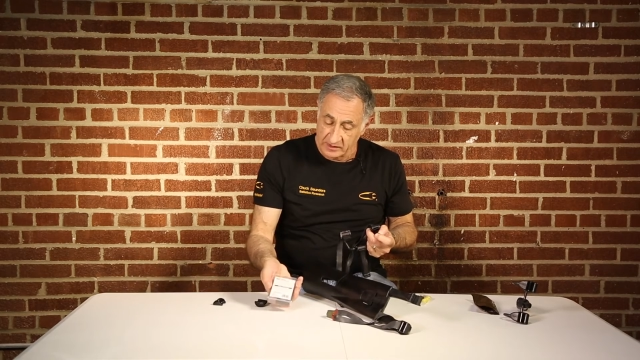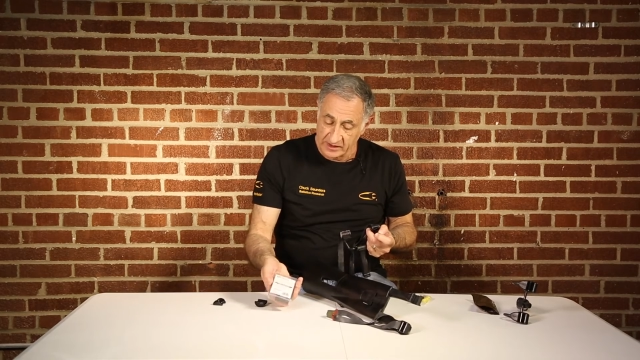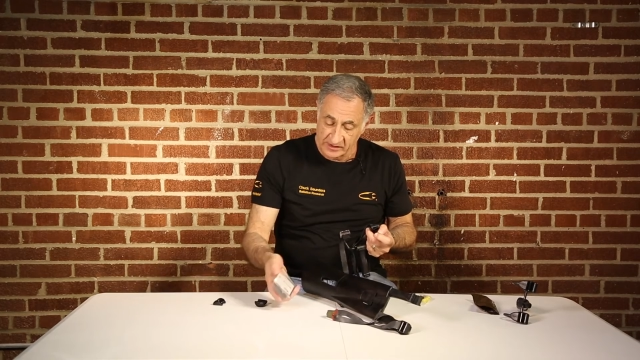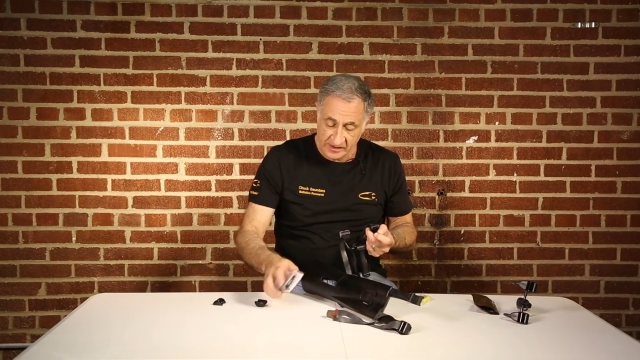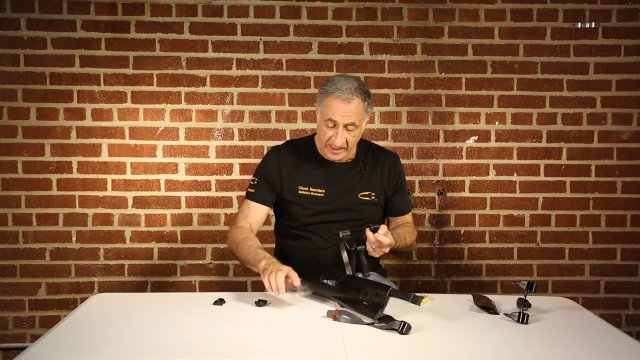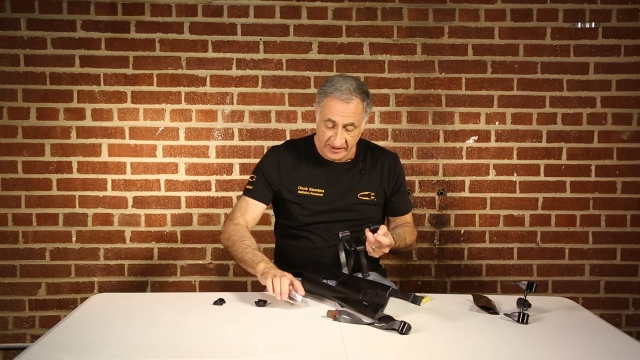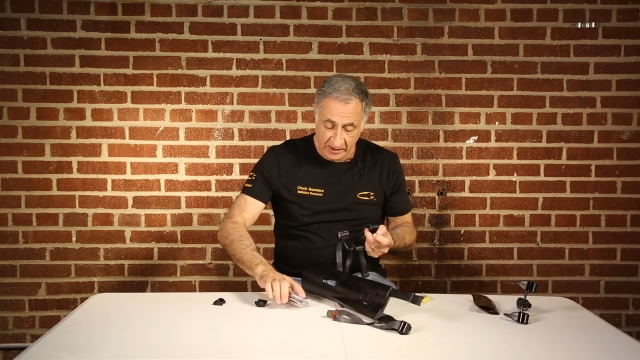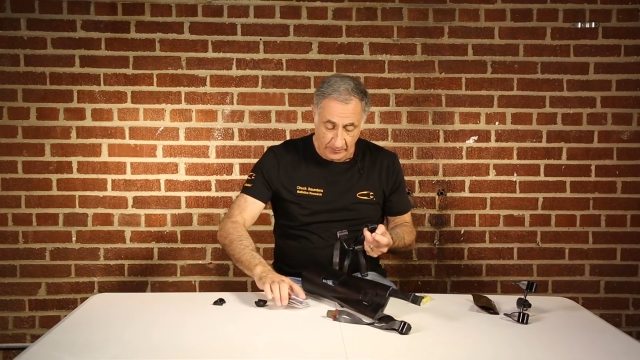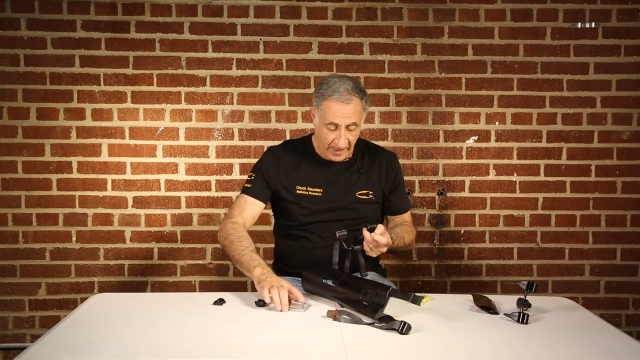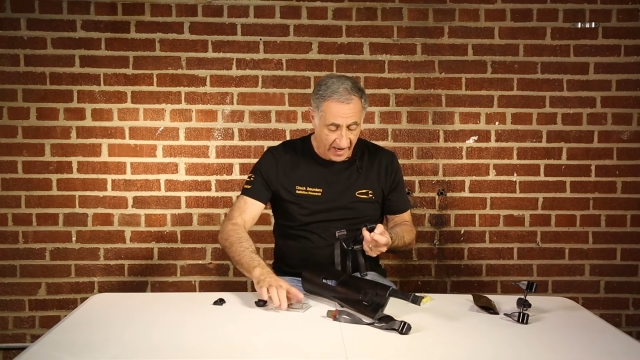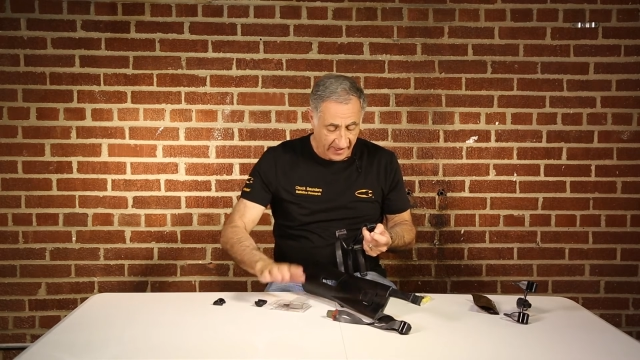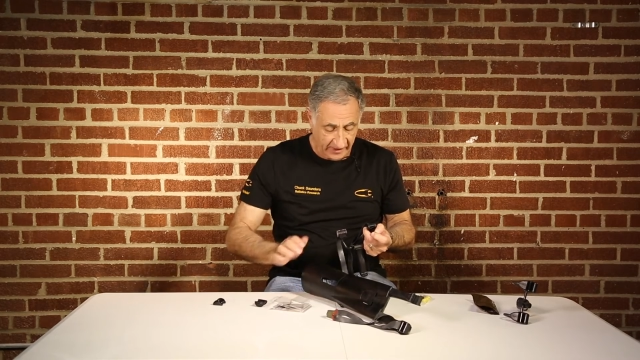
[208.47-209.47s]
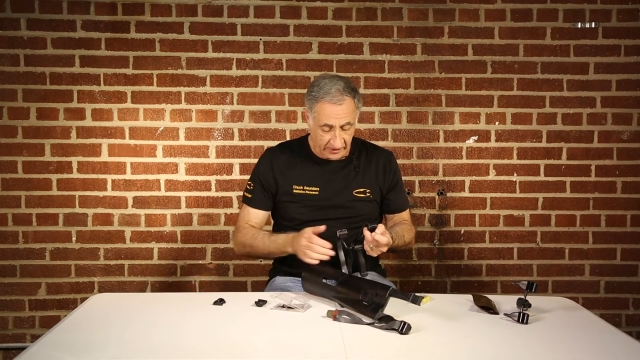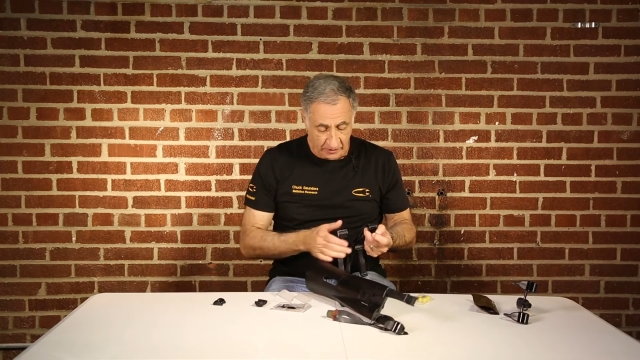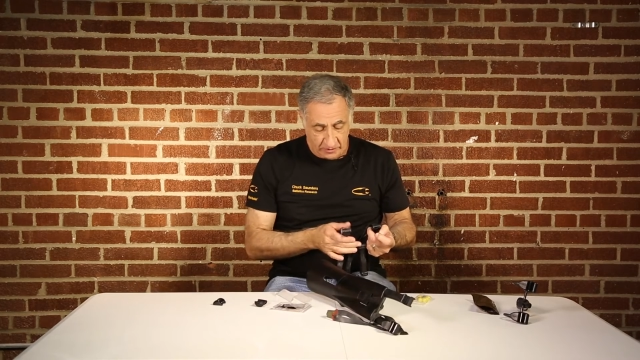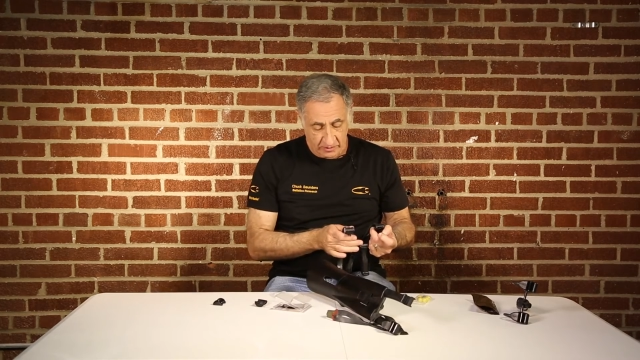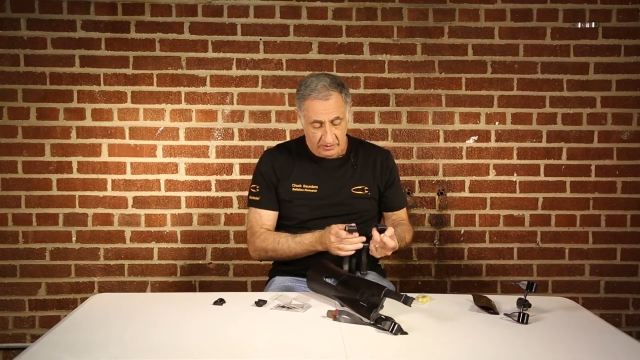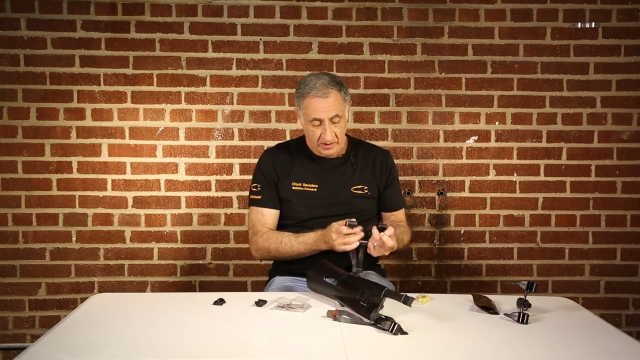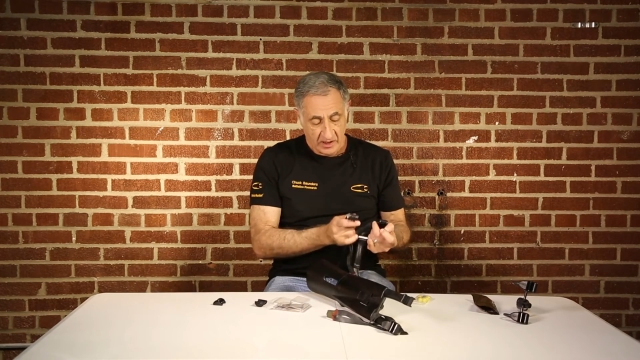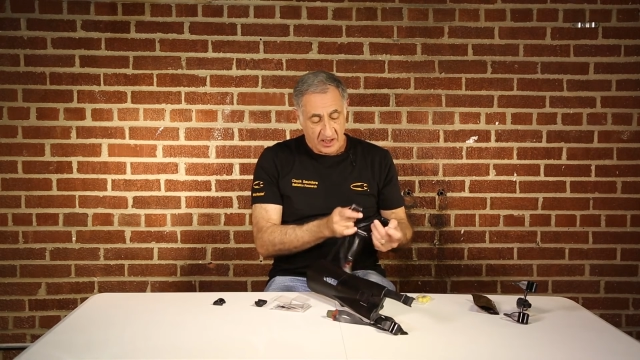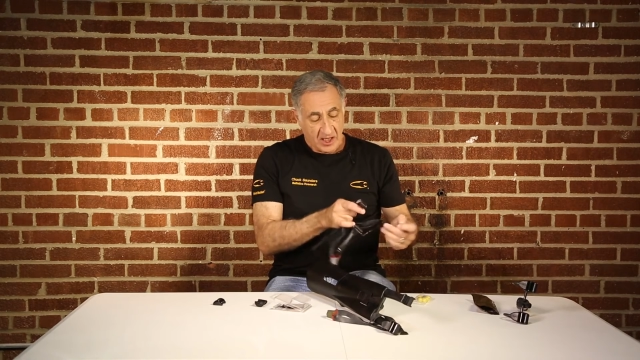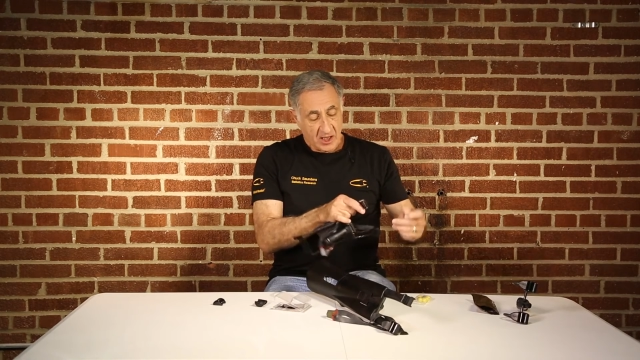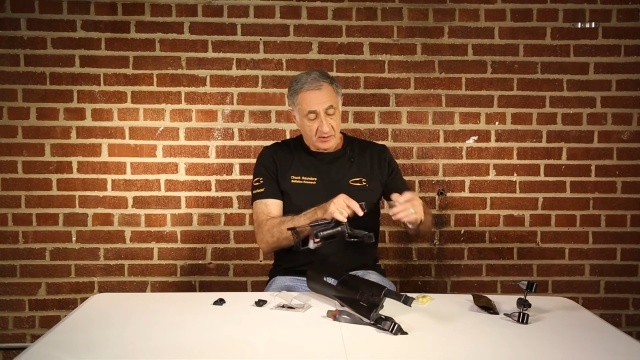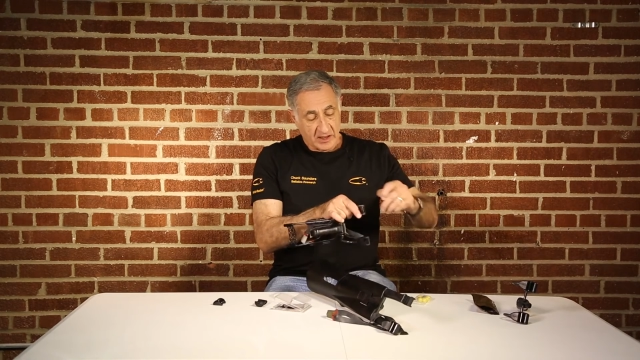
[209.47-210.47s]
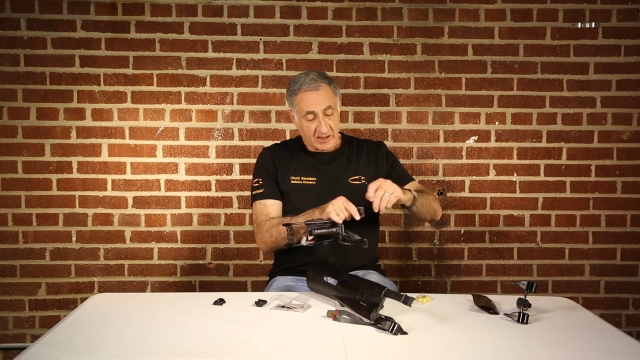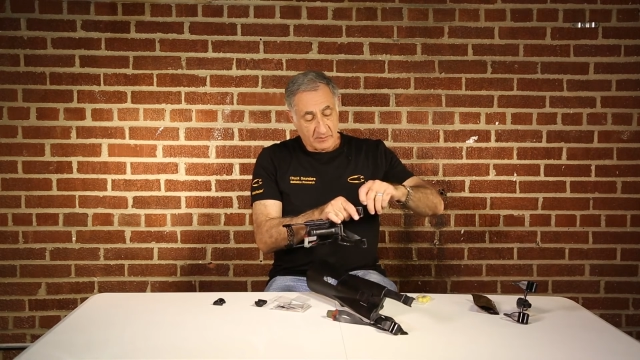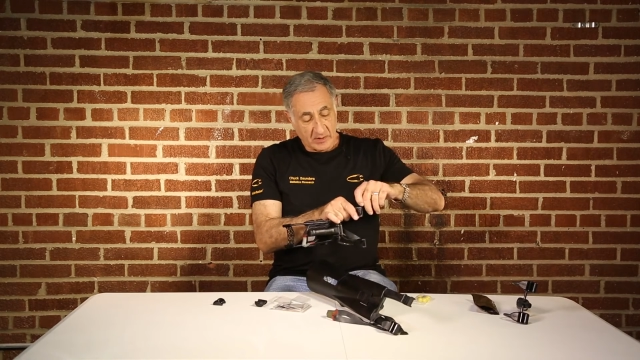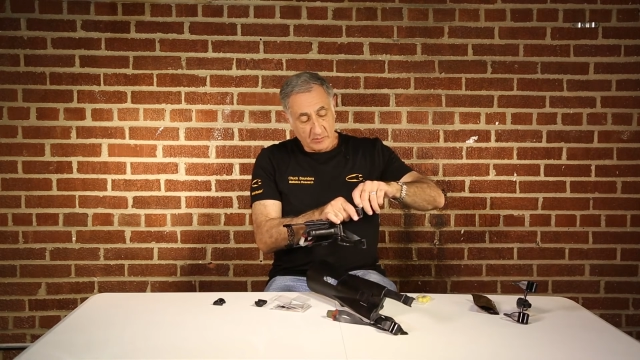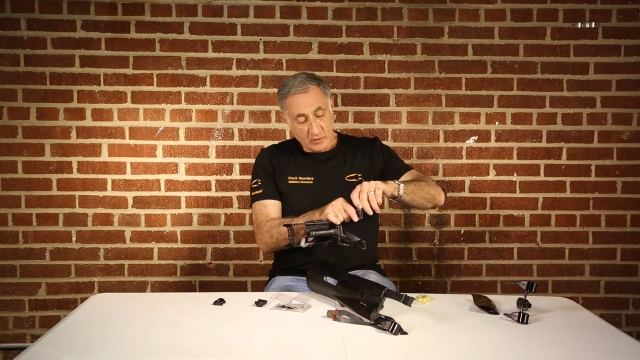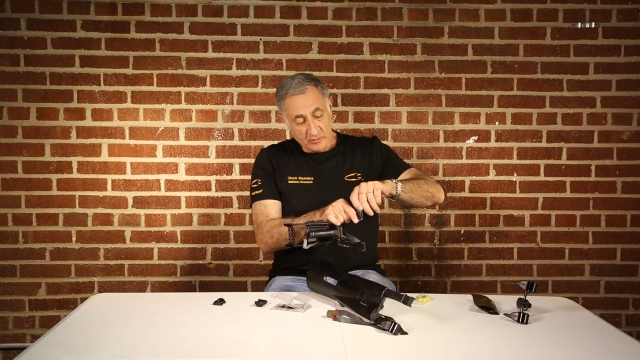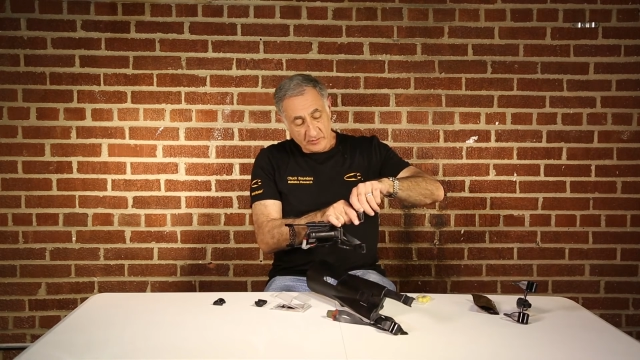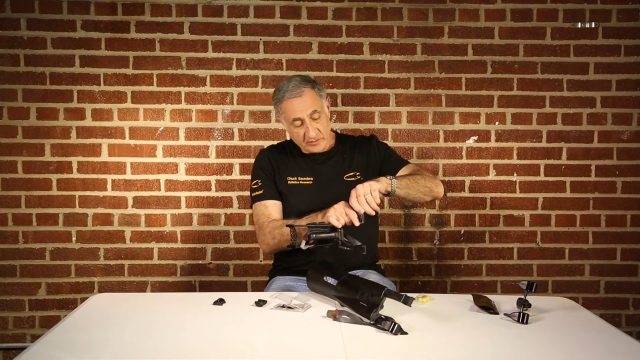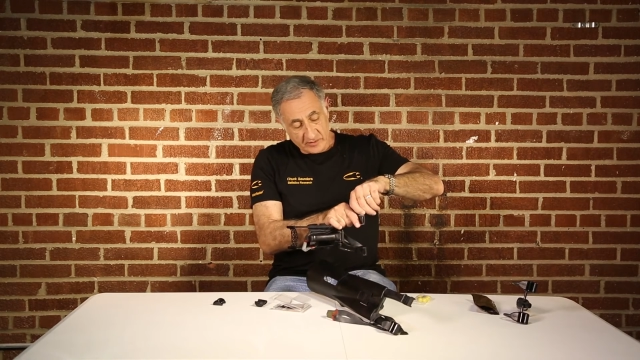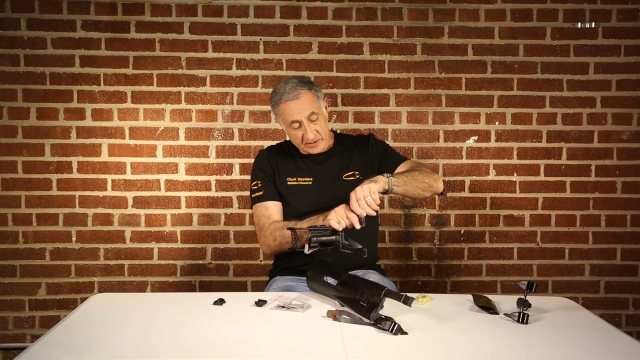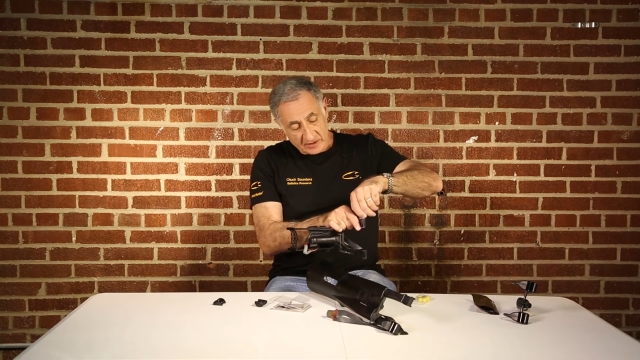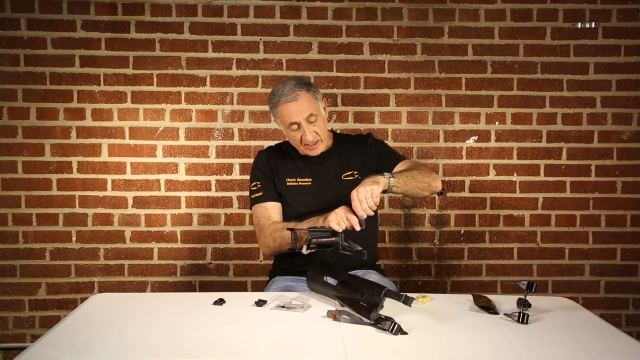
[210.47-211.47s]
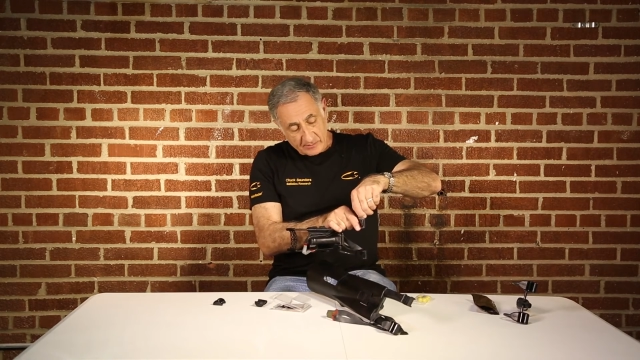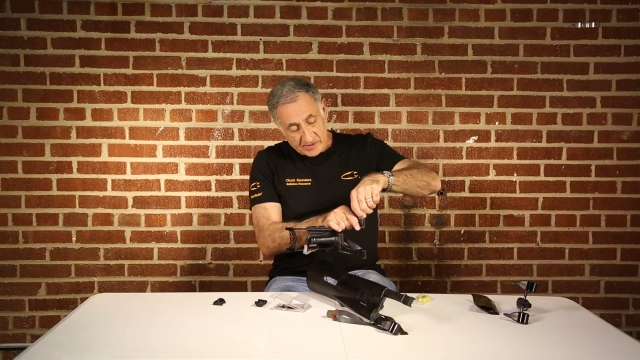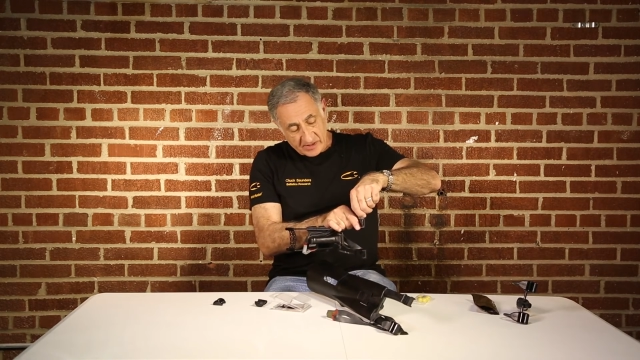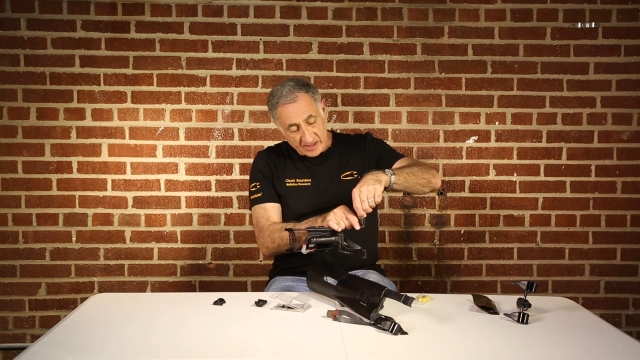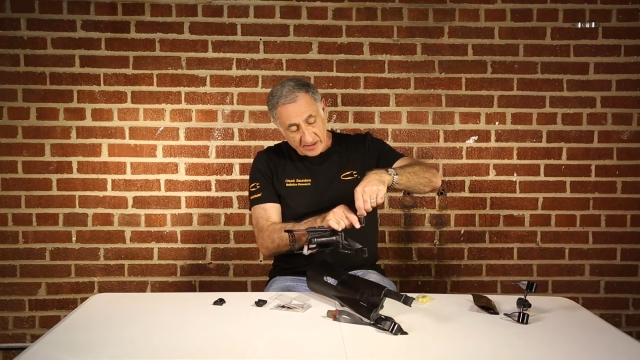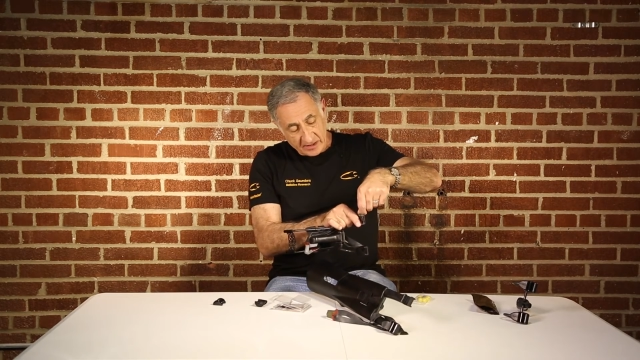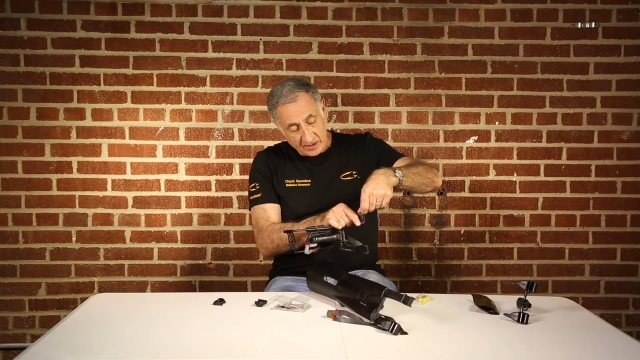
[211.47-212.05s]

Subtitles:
inside the package, can be moved to the top side